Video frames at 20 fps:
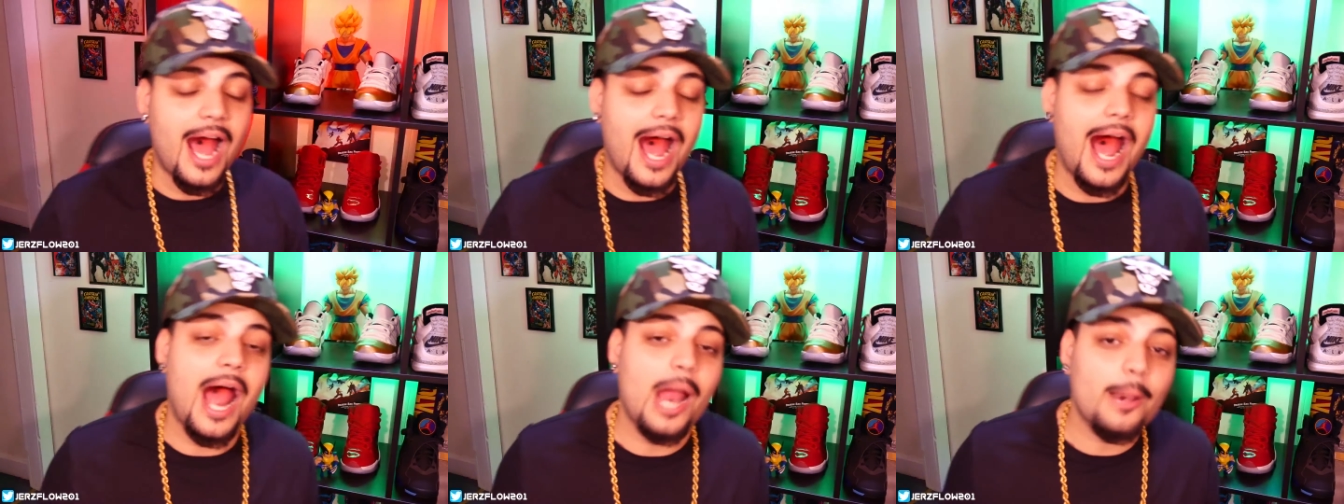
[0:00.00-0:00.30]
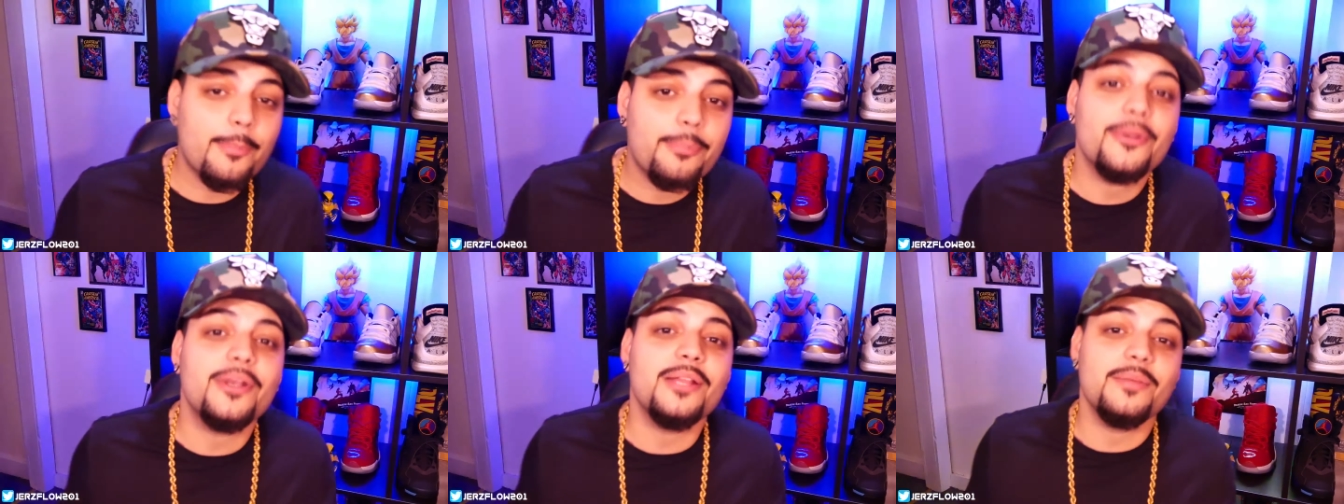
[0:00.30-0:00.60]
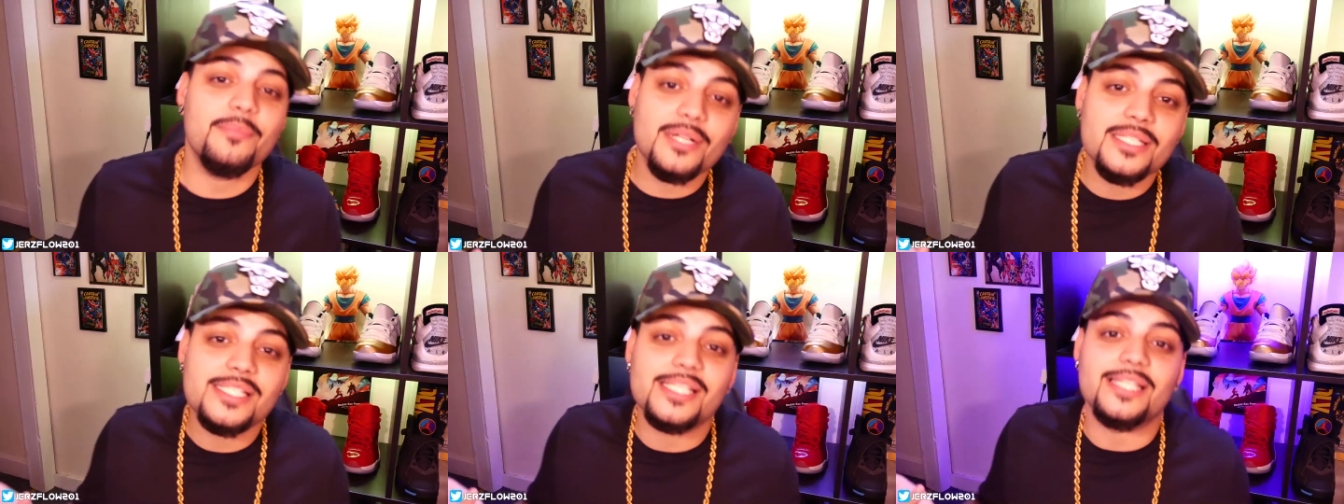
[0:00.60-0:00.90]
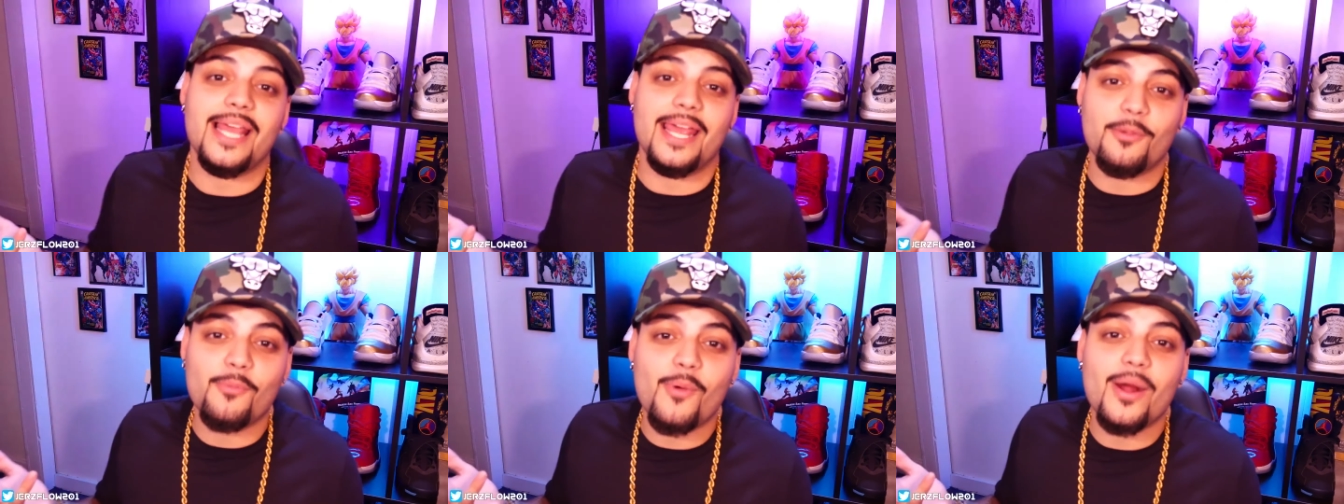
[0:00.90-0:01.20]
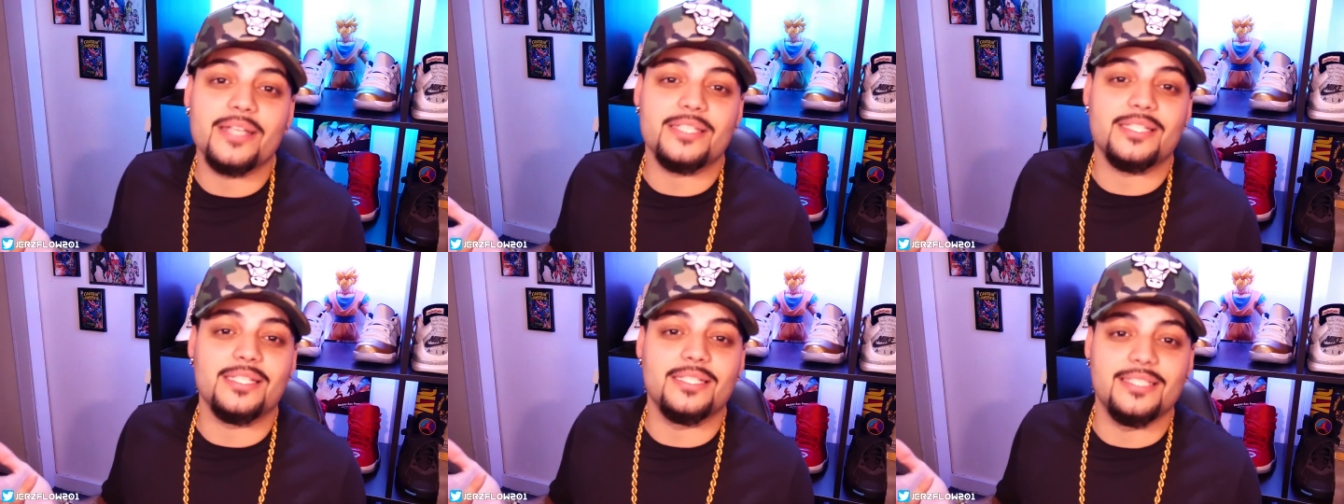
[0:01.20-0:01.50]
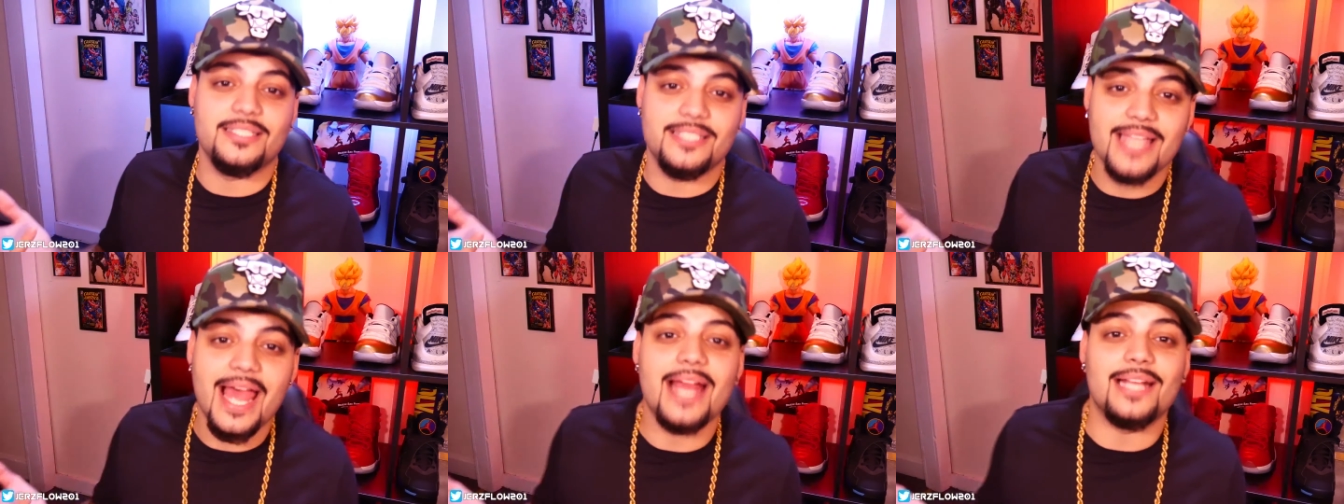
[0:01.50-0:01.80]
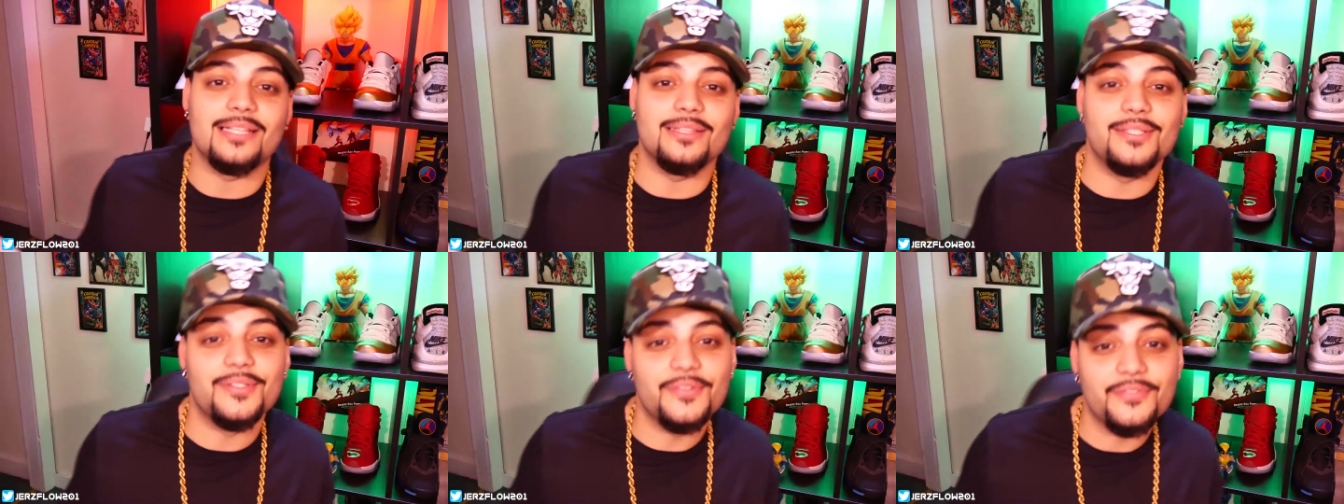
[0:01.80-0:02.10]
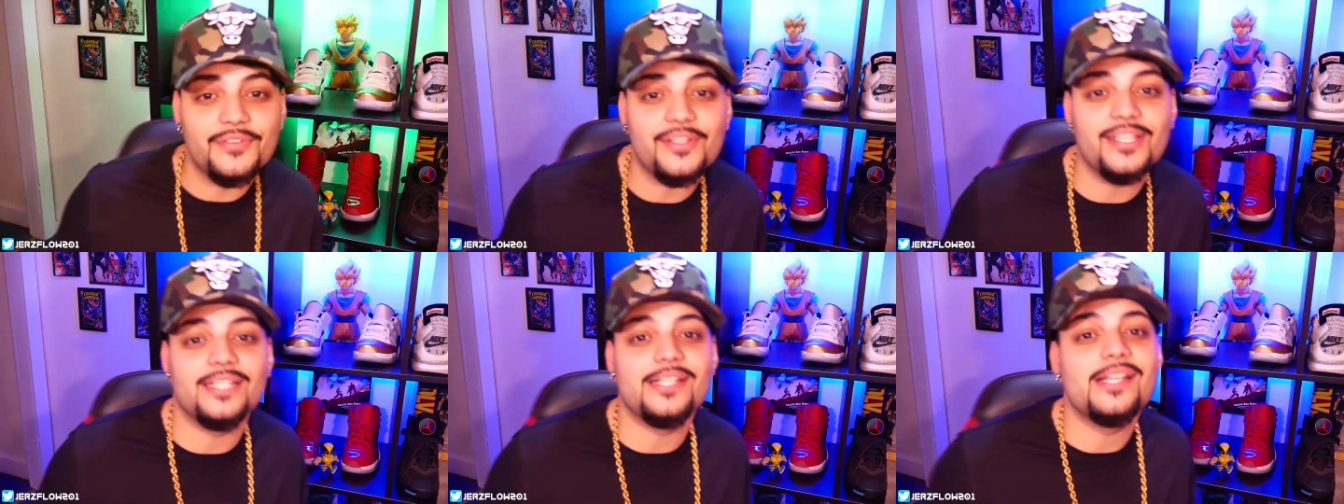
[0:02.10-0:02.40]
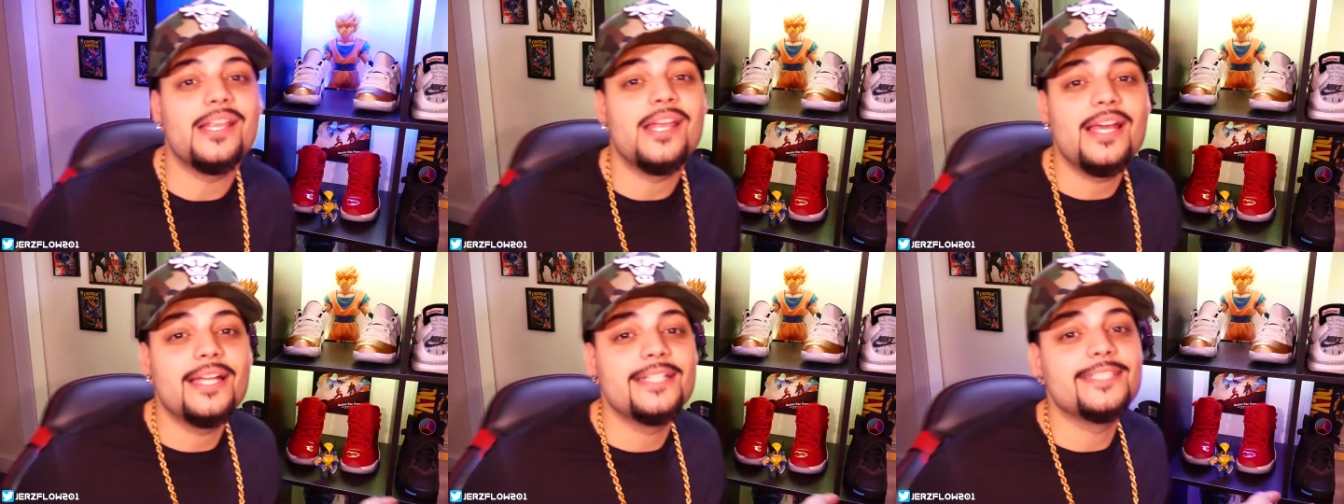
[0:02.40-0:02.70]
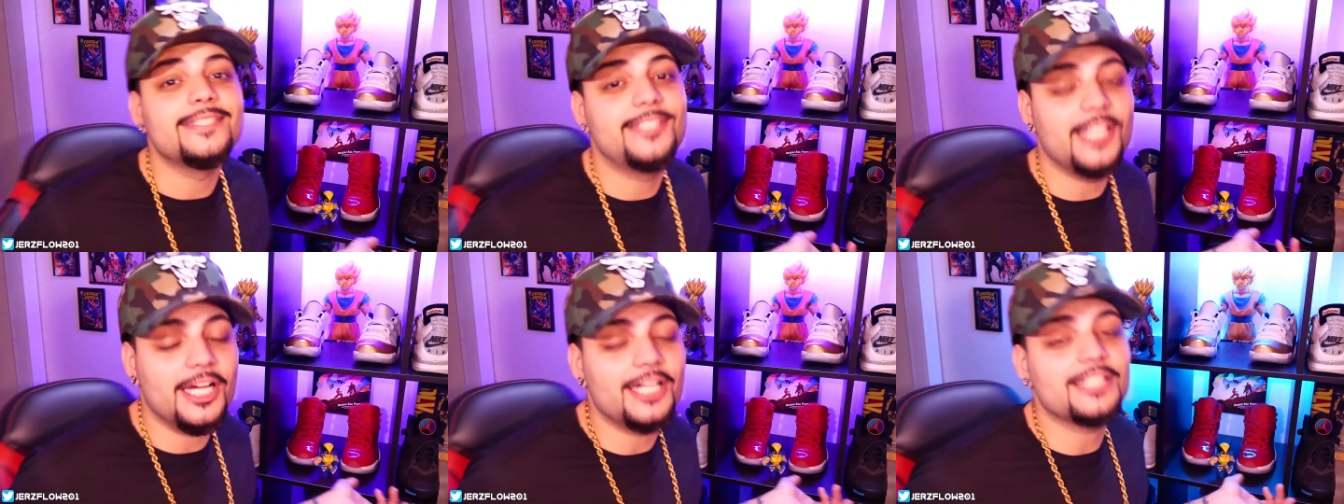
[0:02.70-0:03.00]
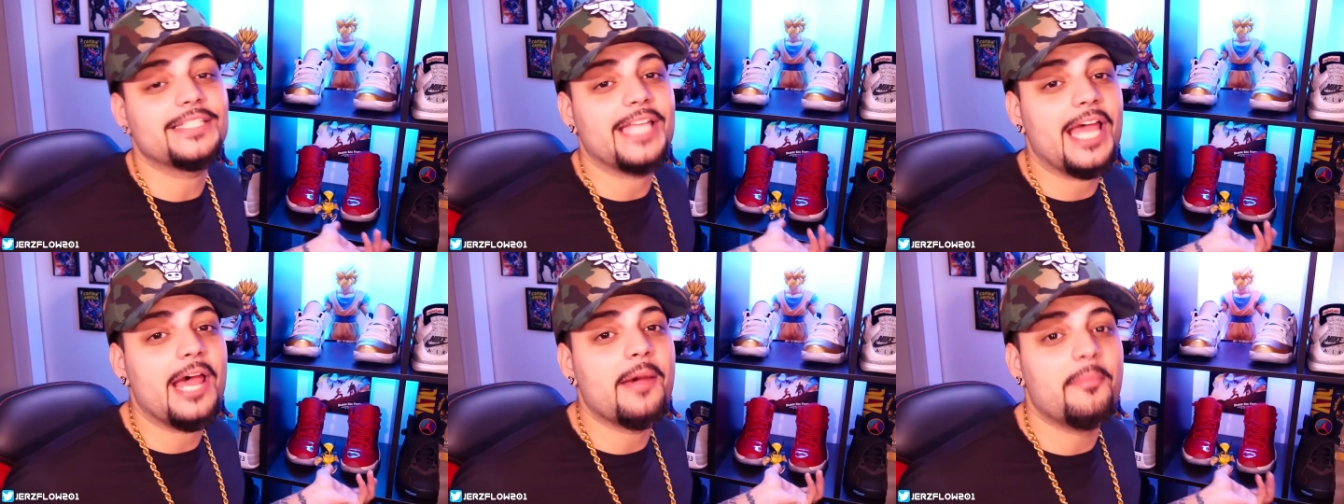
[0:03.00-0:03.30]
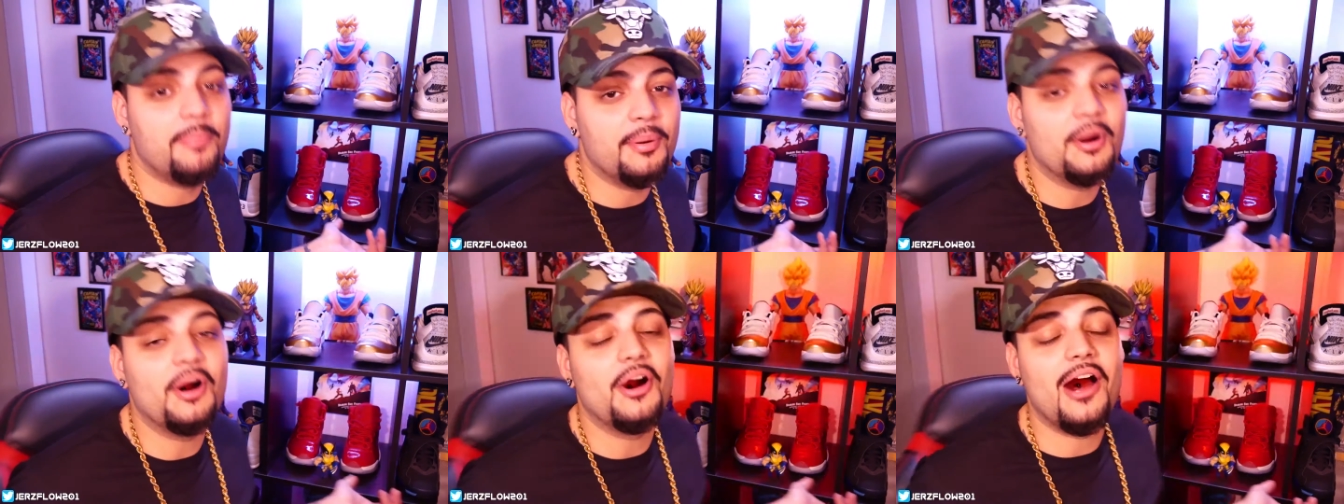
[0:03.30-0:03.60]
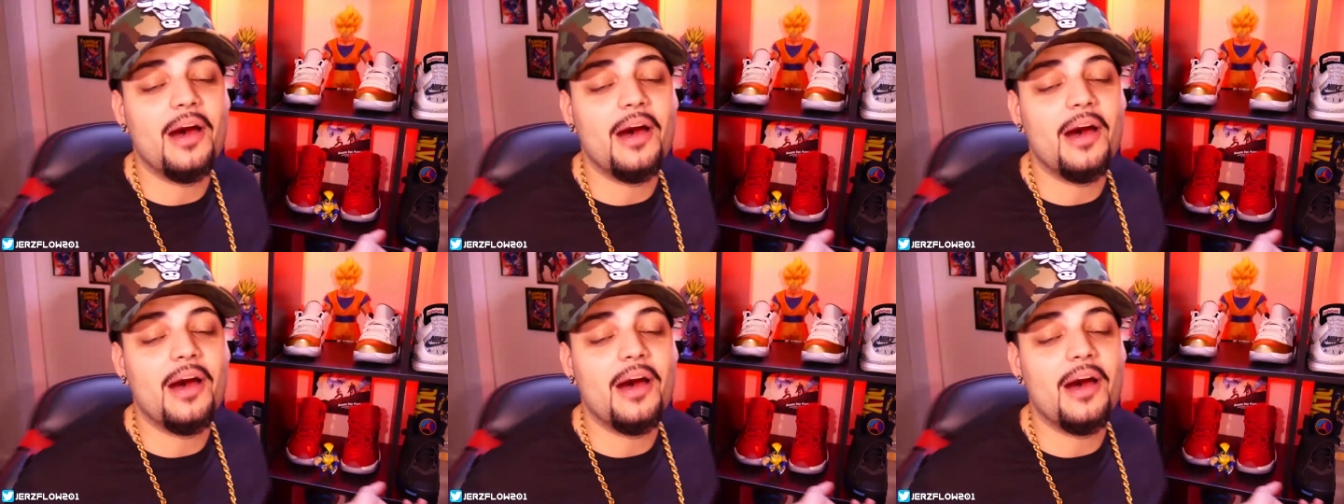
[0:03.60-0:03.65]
I pretty much like watching Zach LaVine dunk that ball.